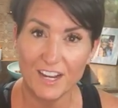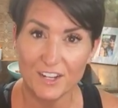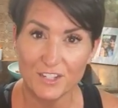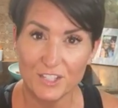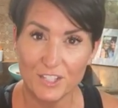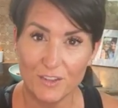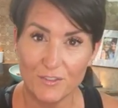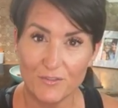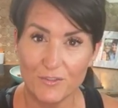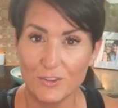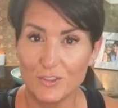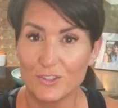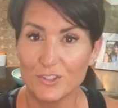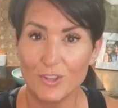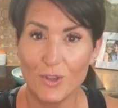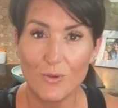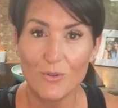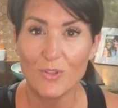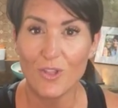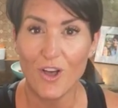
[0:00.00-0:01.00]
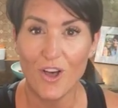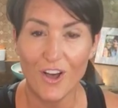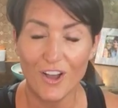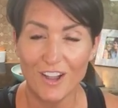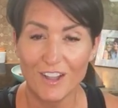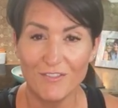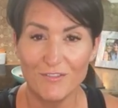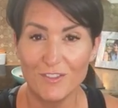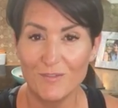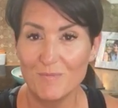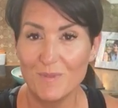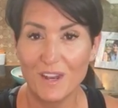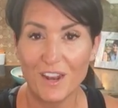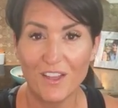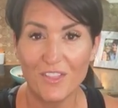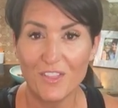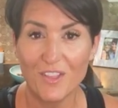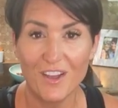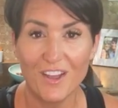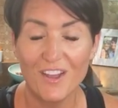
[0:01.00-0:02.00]
ourselves for so long. If you've been
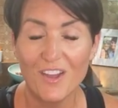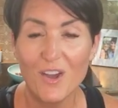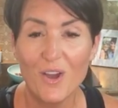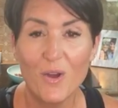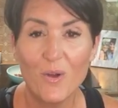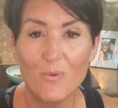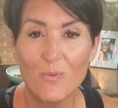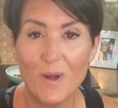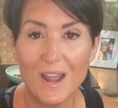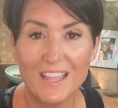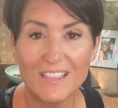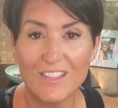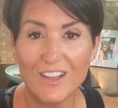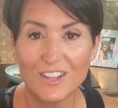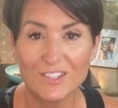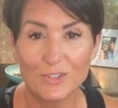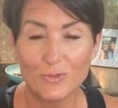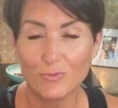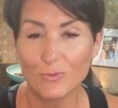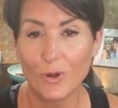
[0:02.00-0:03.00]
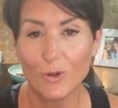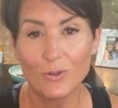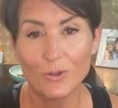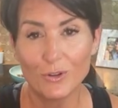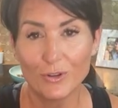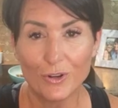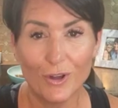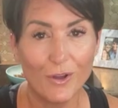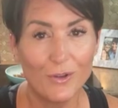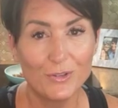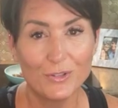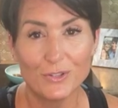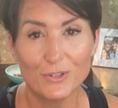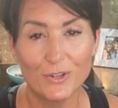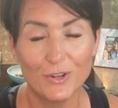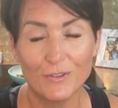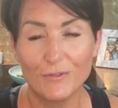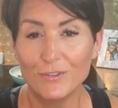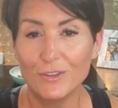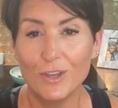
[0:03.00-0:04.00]
on the weight loss roller
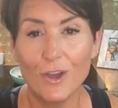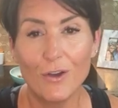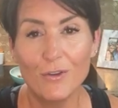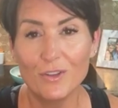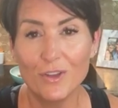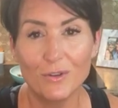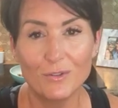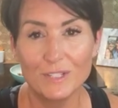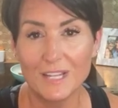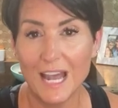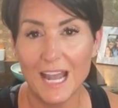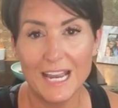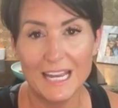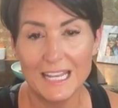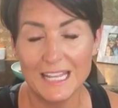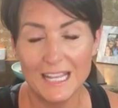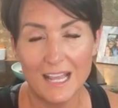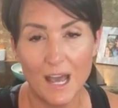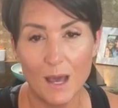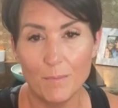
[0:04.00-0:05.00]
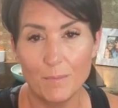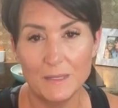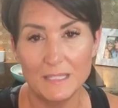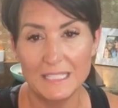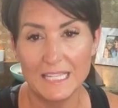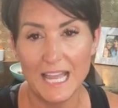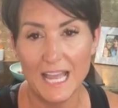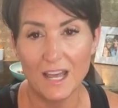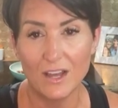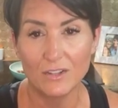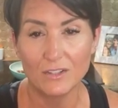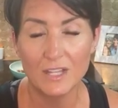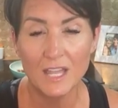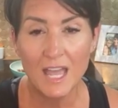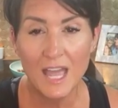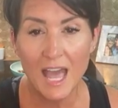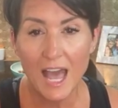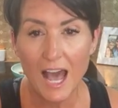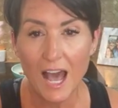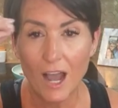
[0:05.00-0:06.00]
coaster of yo-yo dieting up and down,
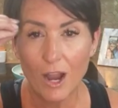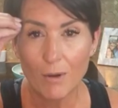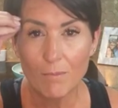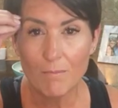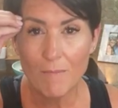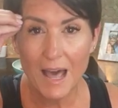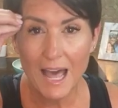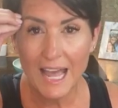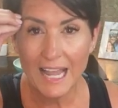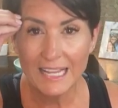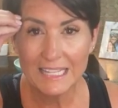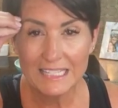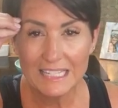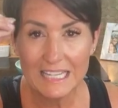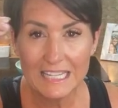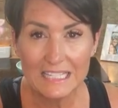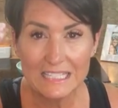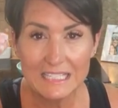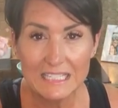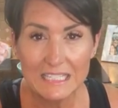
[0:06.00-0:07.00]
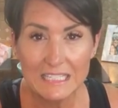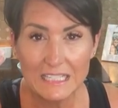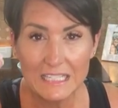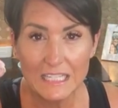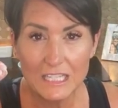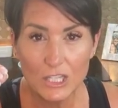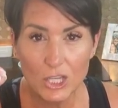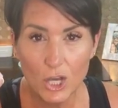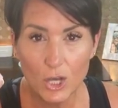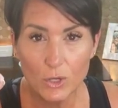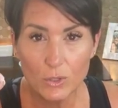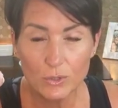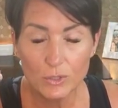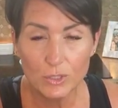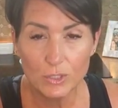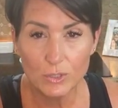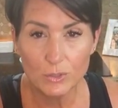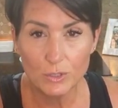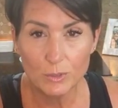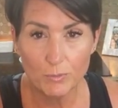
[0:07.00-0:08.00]
our mind instantly goes
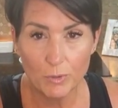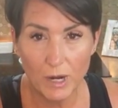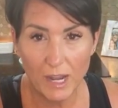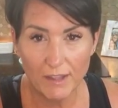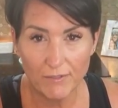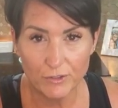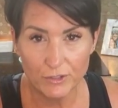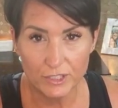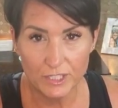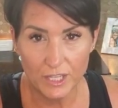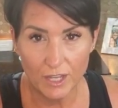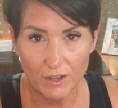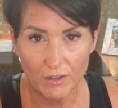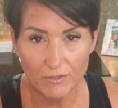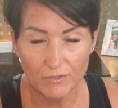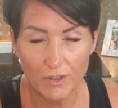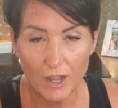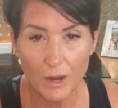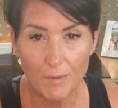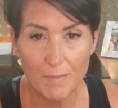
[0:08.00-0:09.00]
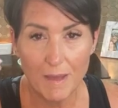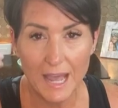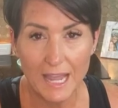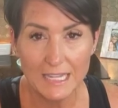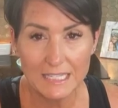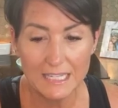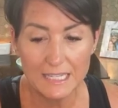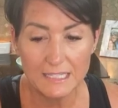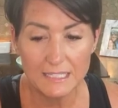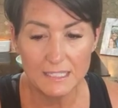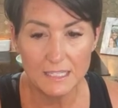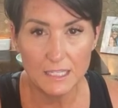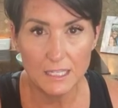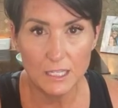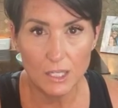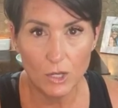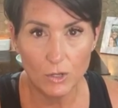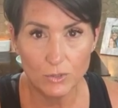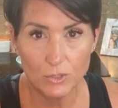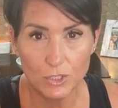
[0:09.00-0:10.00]
to deprive yourself. Our mind instantly
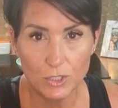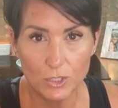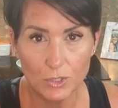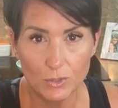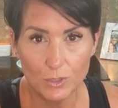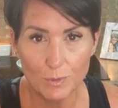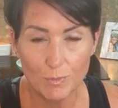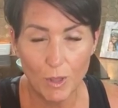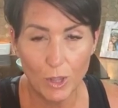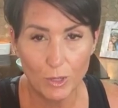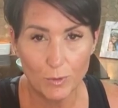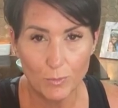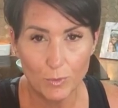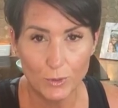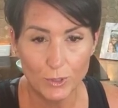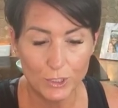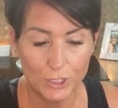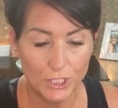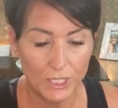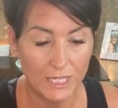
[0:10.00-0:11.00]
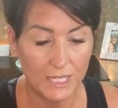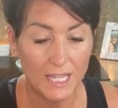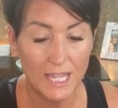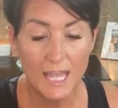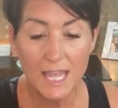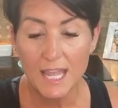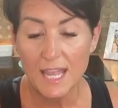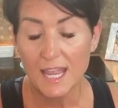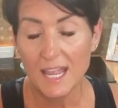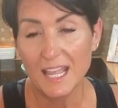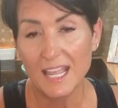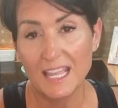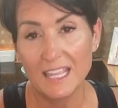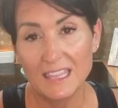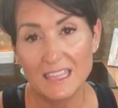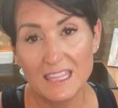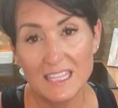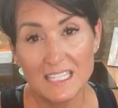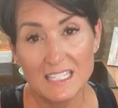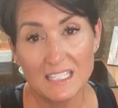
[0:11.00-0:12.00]
goes to smaller portion.
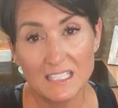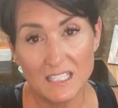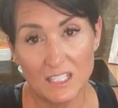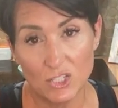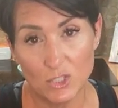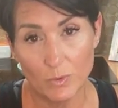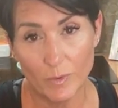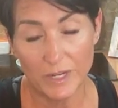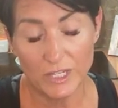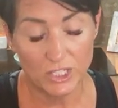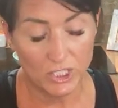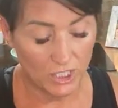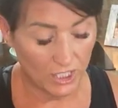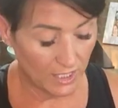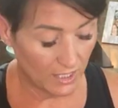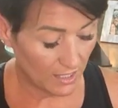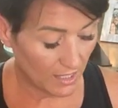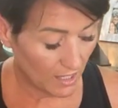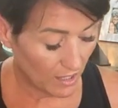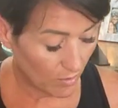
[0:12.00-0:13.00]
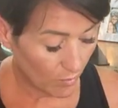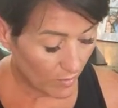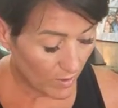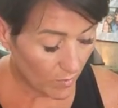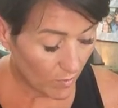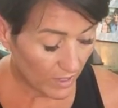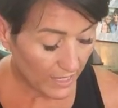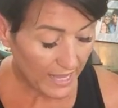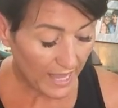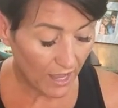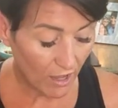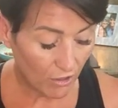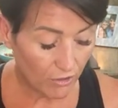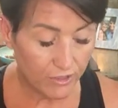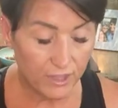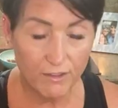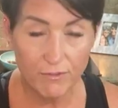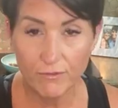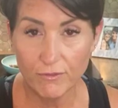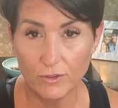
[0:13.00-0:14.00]
In this situation, we want
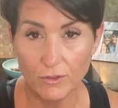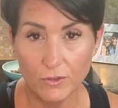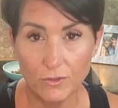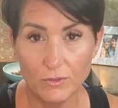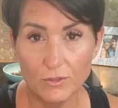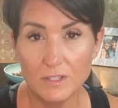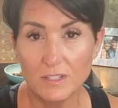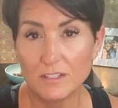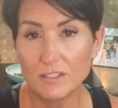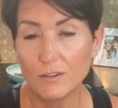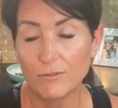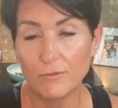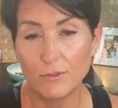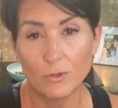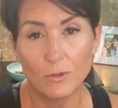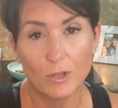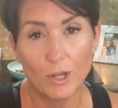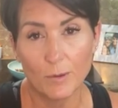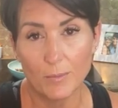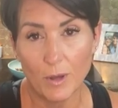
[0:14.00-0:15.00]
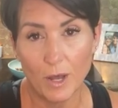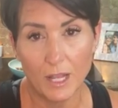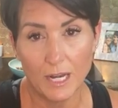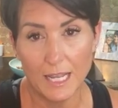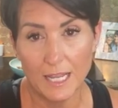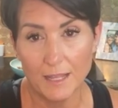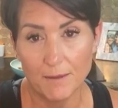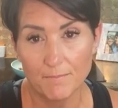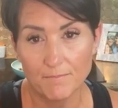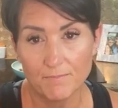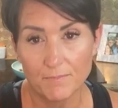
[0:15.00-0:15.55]
healthy food to fuel our body